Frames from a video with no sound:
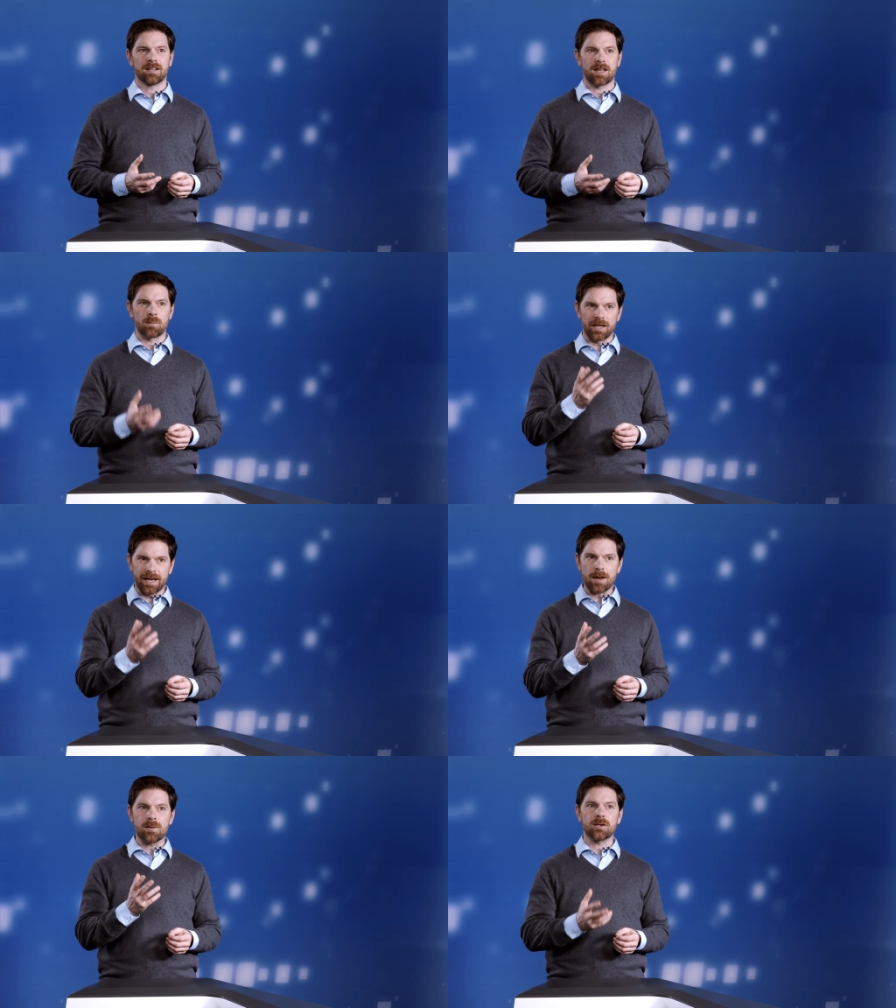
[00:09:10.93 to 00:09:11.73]
that will
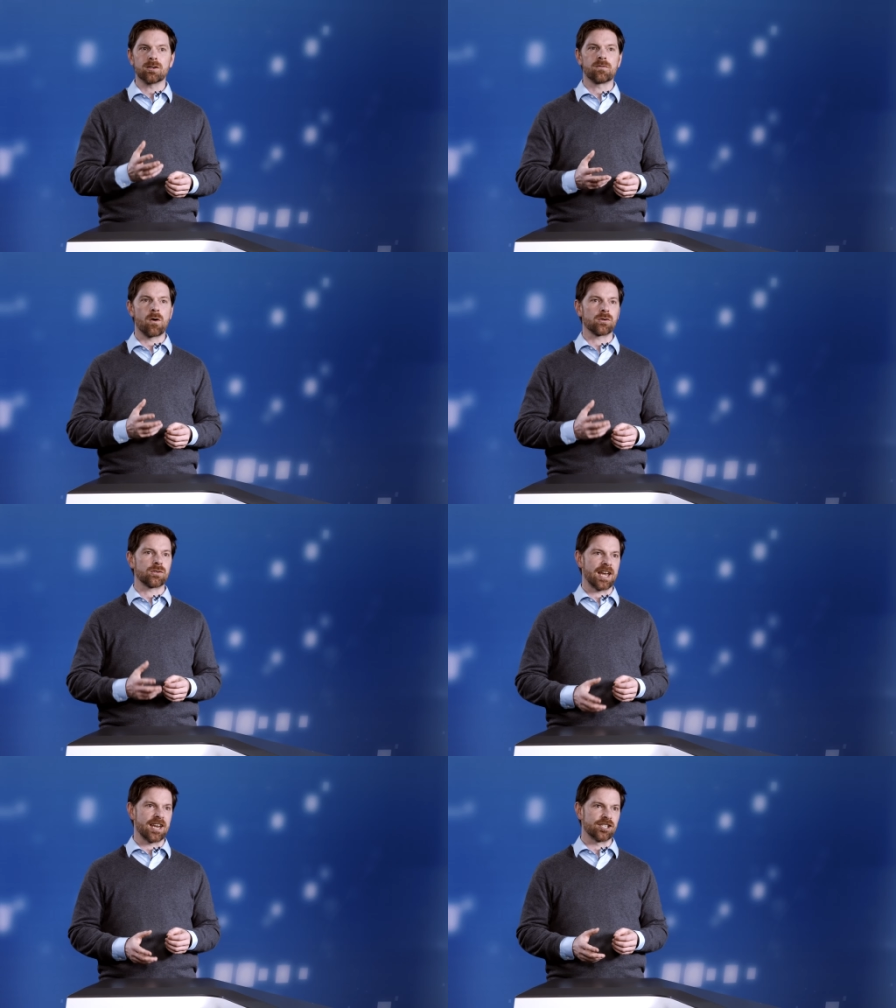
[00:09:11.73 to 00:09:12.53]
enable you to focus
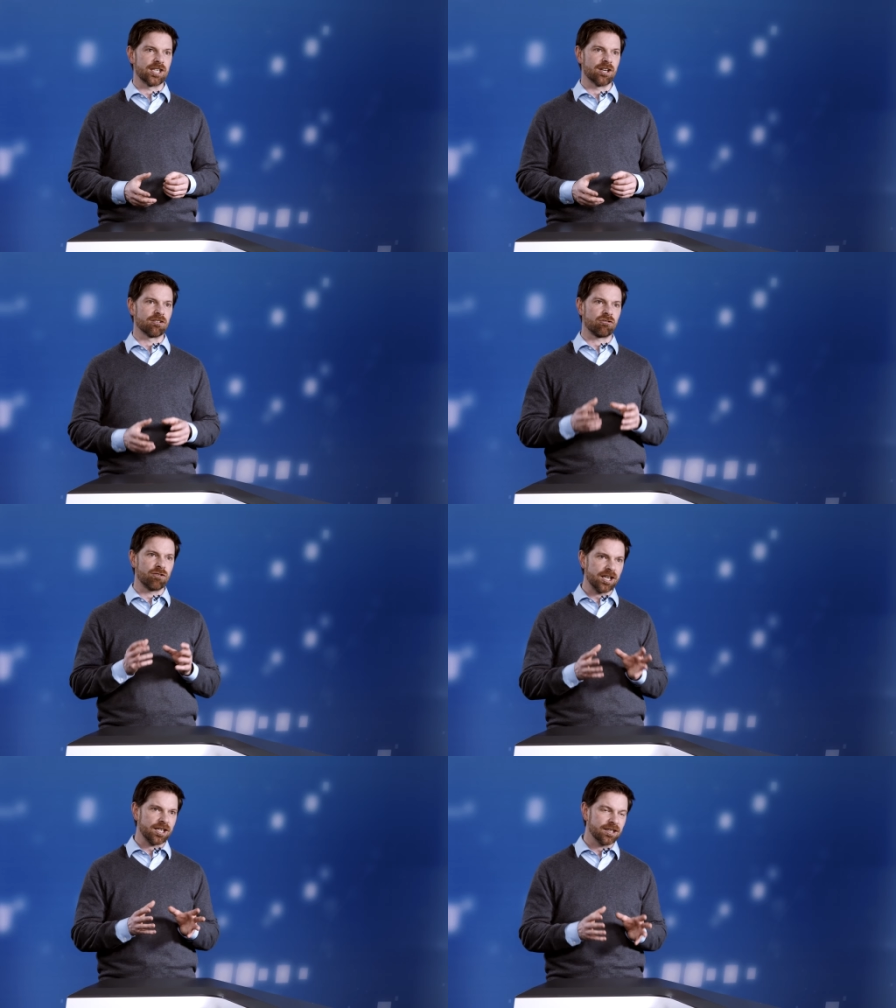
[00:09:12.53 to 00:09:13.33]
your energy on
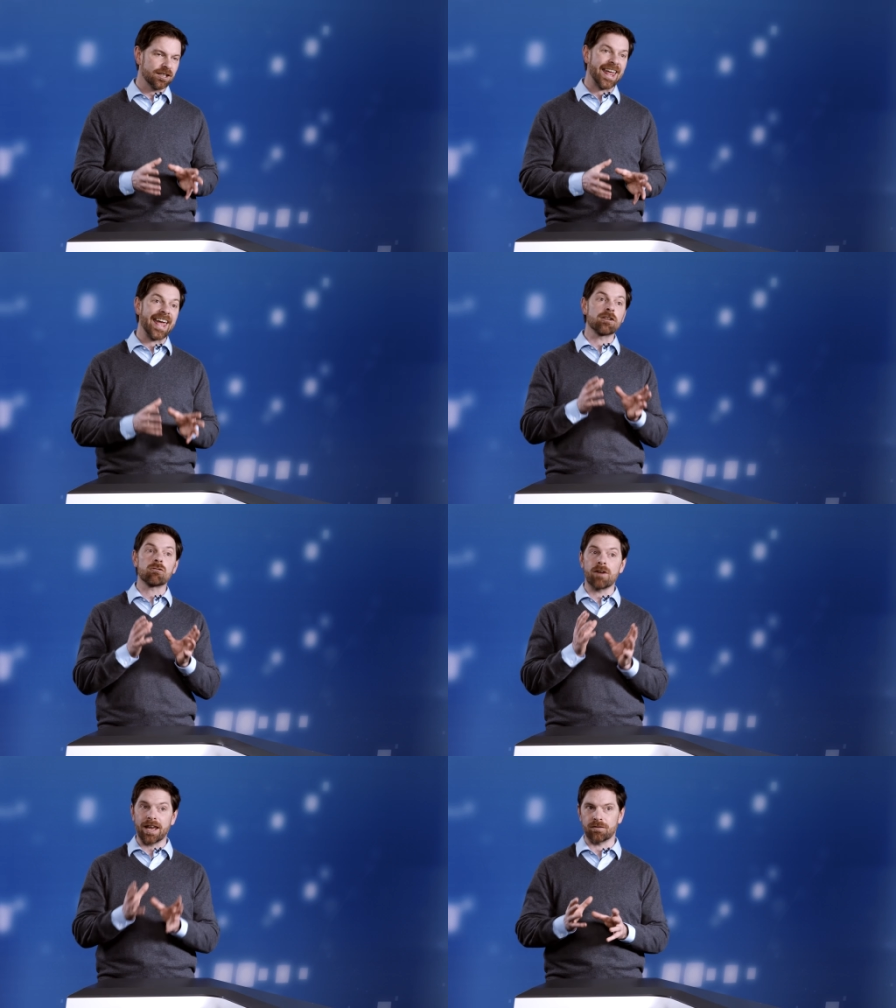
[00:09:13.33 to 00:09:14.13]
critical and
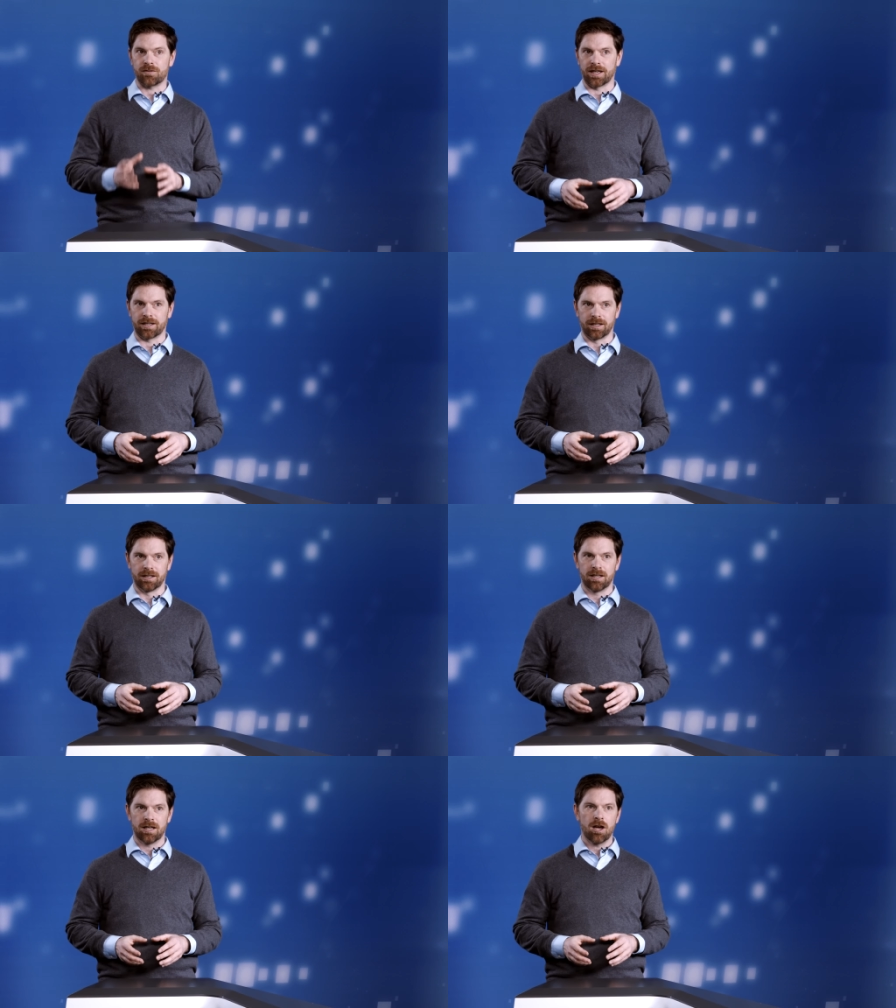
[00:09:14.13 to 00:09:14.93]
creative thinking,
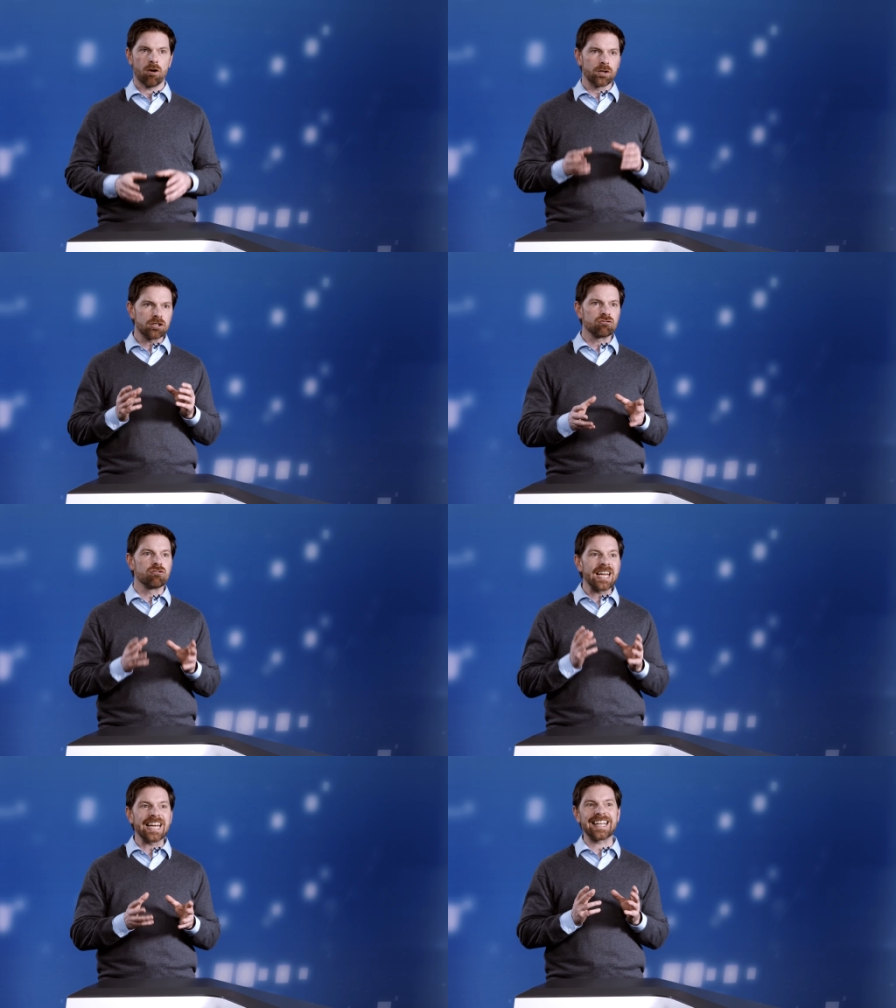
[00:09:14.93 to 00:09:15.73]
which
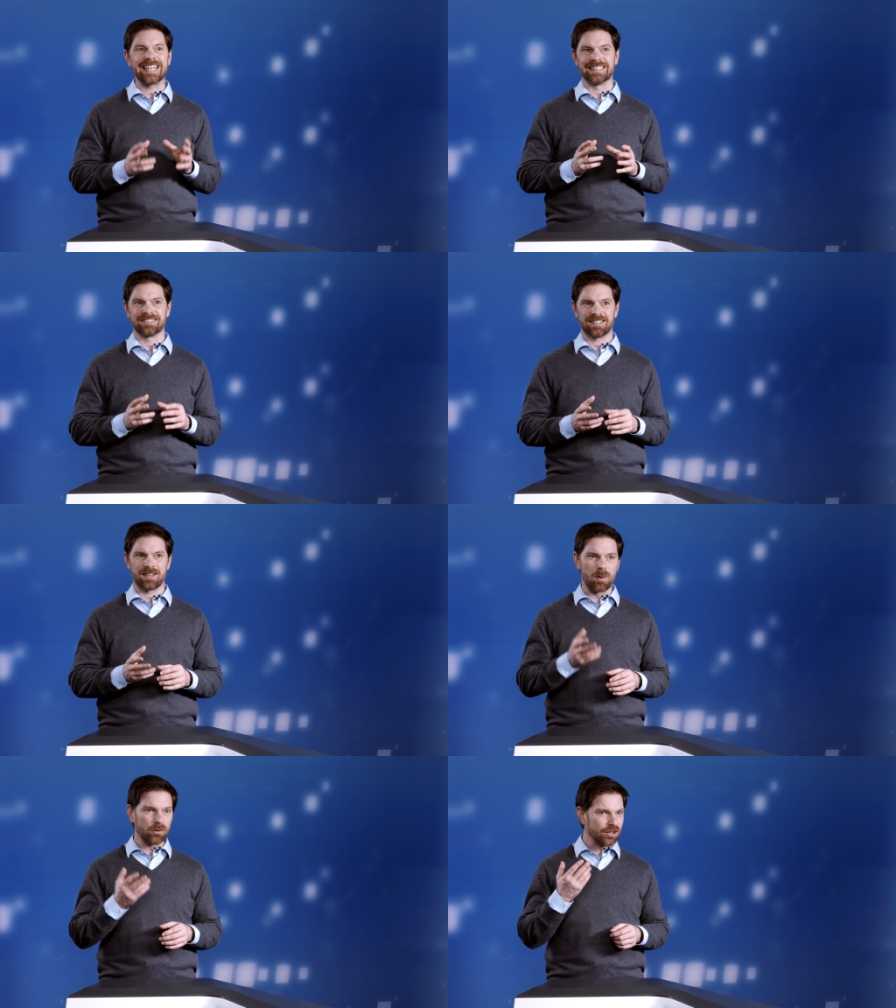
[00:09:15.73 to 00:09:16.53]
really is the
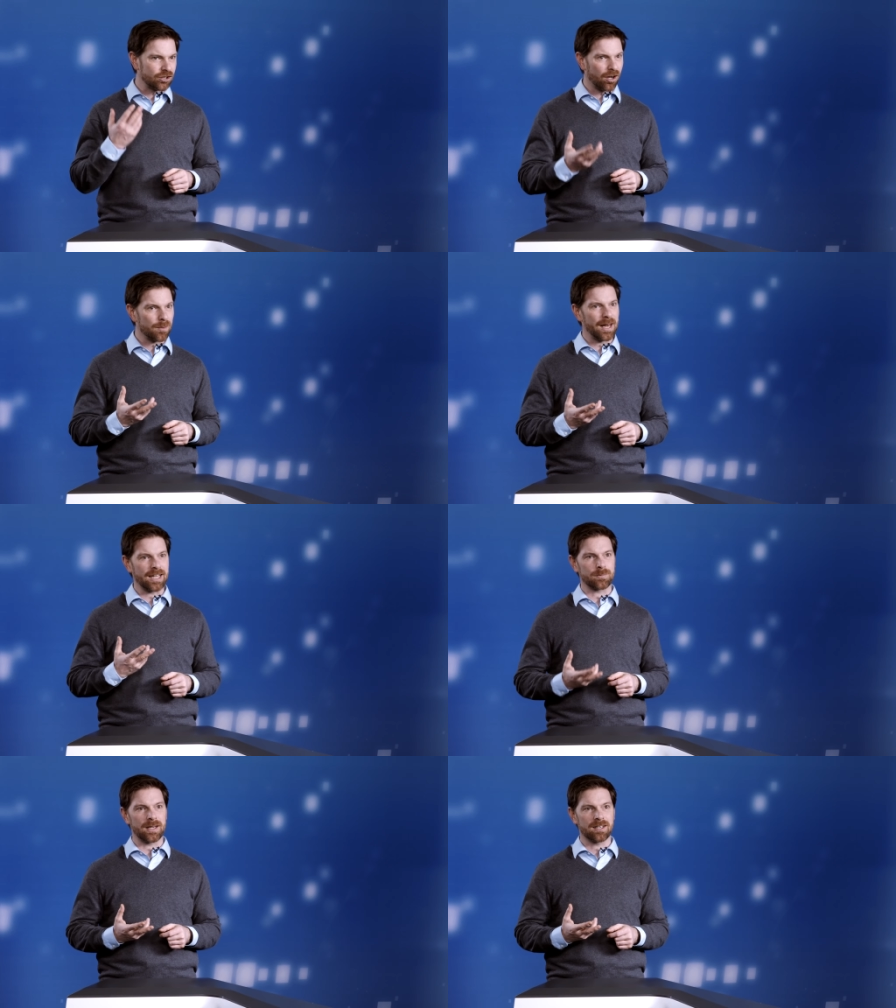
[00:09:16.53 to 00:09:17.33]
most enjoyable
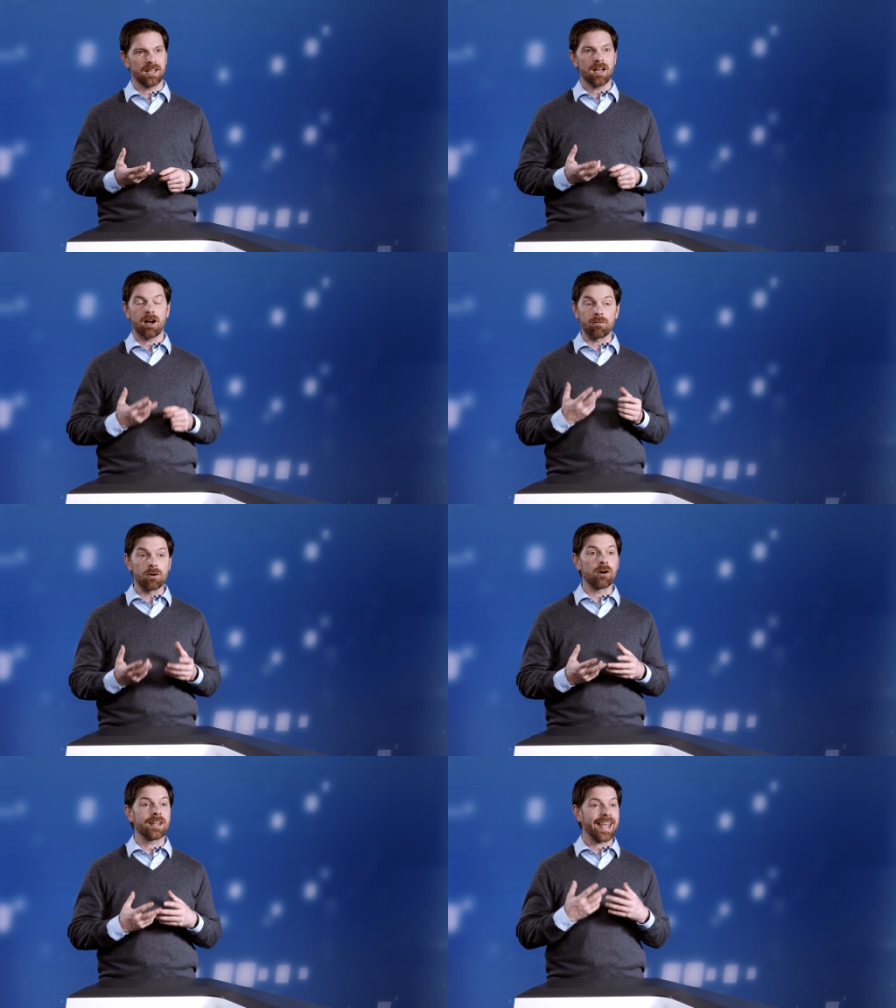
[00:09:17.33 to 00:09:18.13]
aspect of
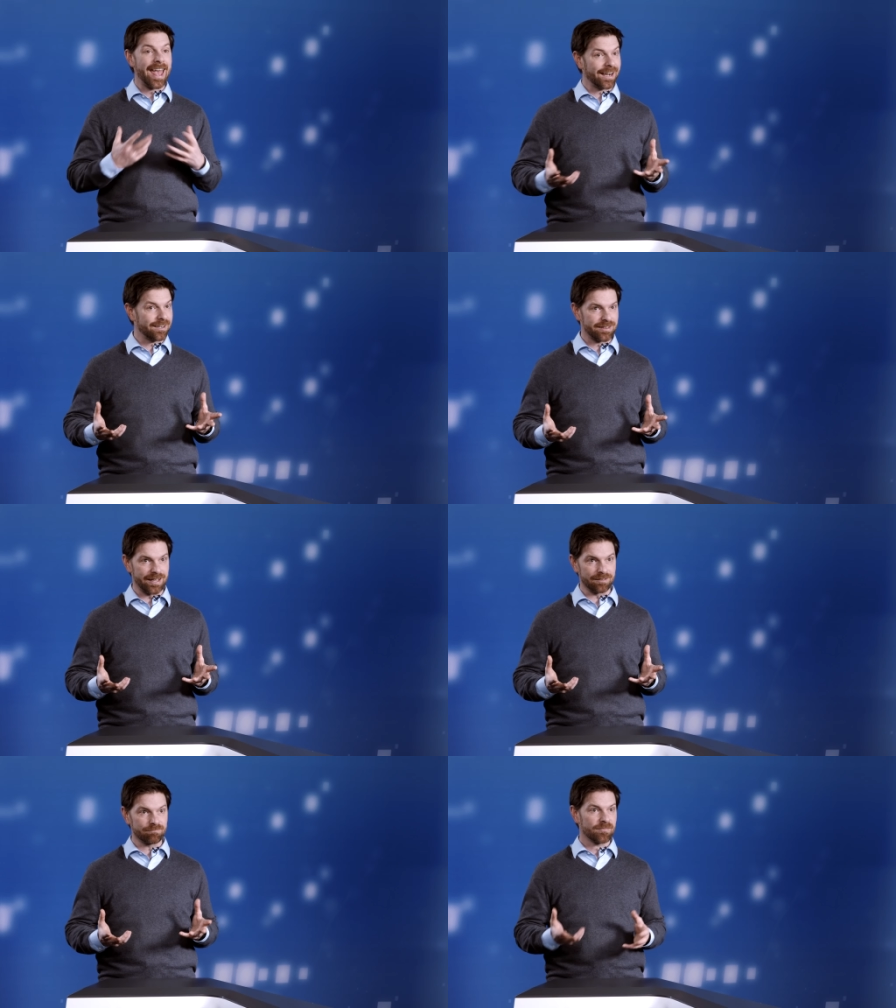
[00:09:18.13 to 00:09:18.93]
learning
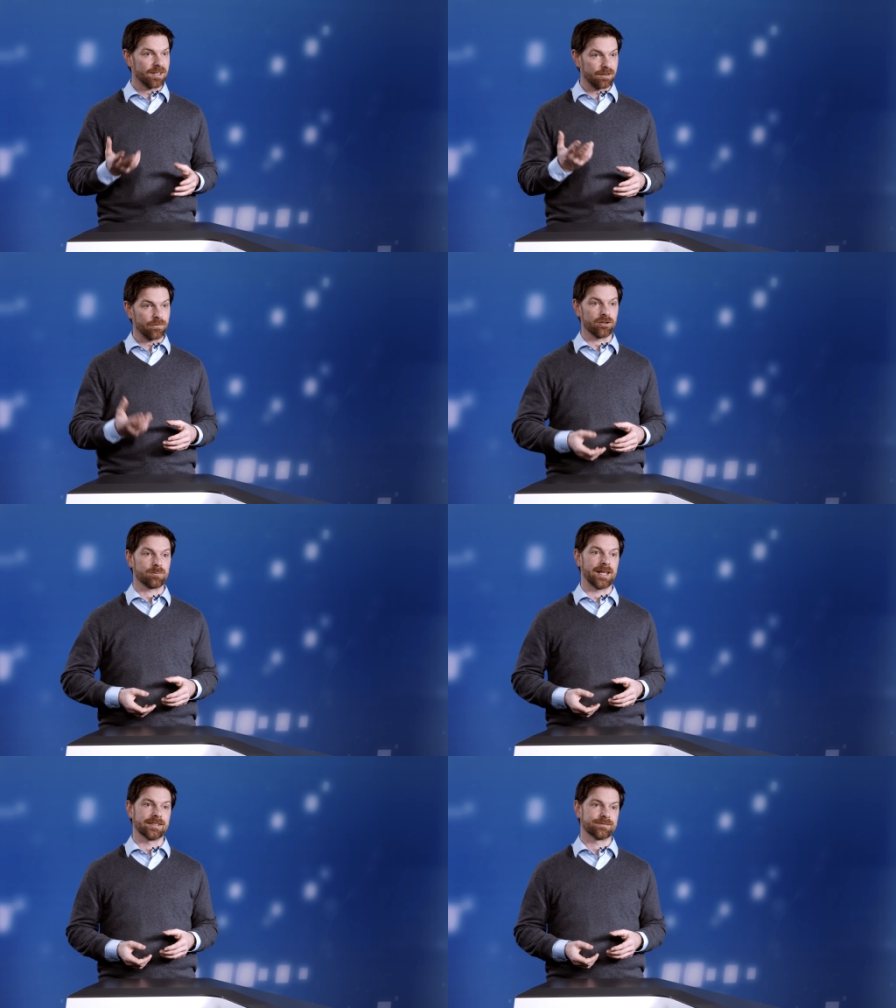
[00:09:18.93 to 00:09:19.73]
anything in the first place.